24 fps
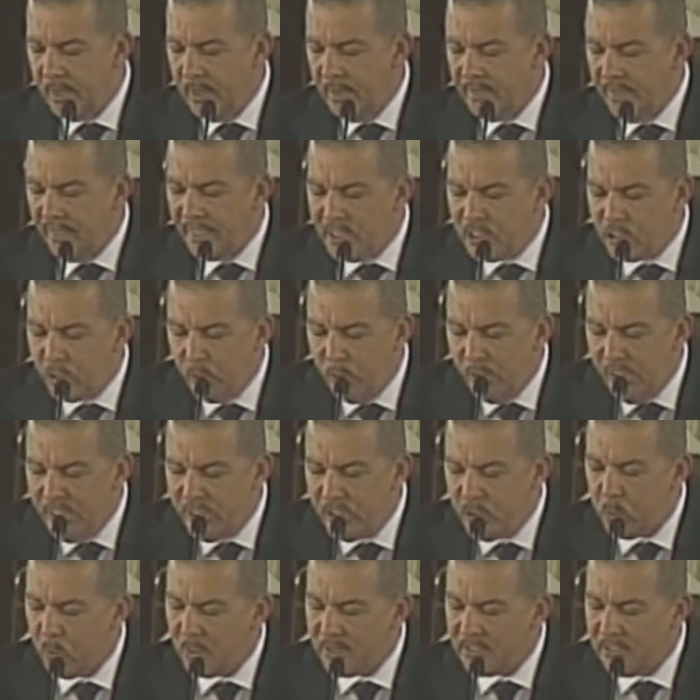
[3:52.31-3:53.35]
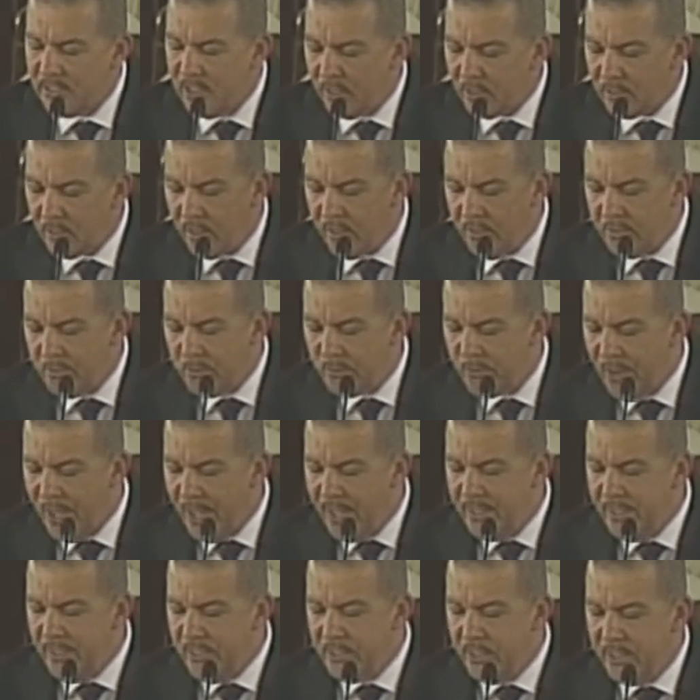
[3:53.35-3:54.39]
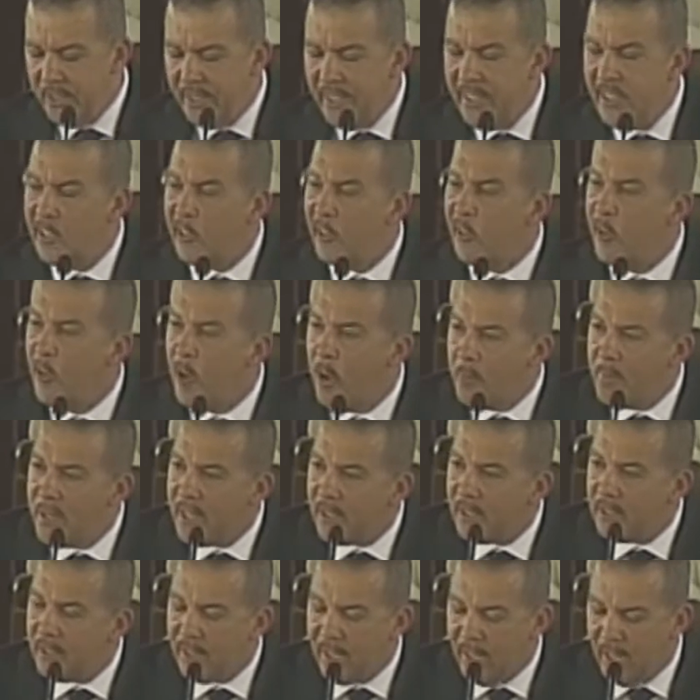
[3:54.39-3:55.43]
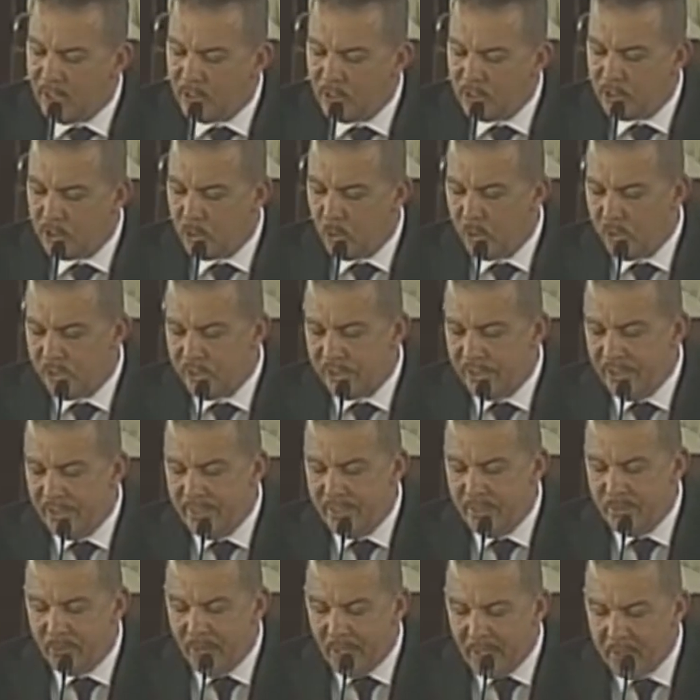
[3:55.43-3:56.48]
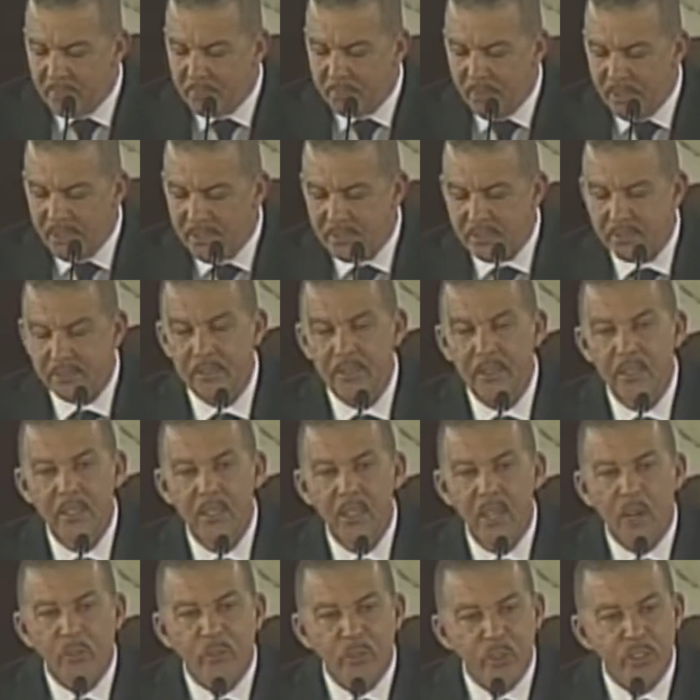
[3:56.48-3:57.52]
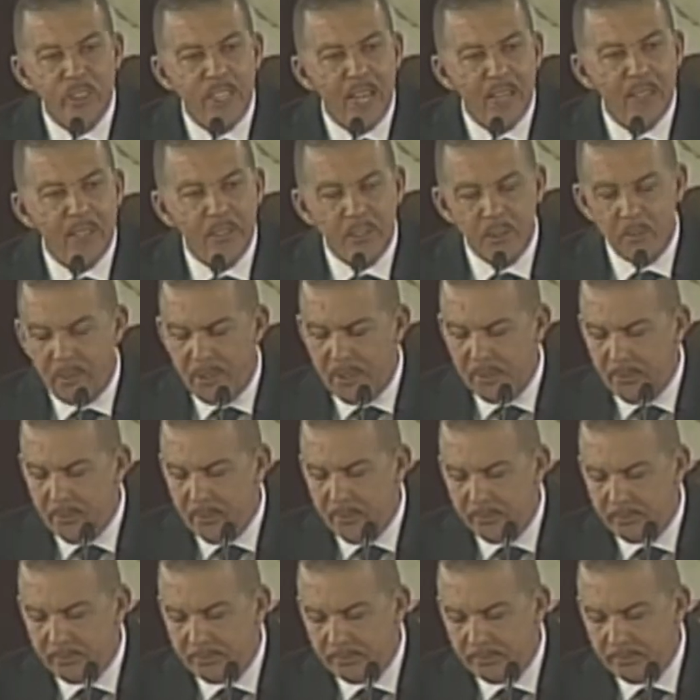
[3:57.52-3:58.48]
that his reach was not confined to the economic and social development of Trinidad and Tobago.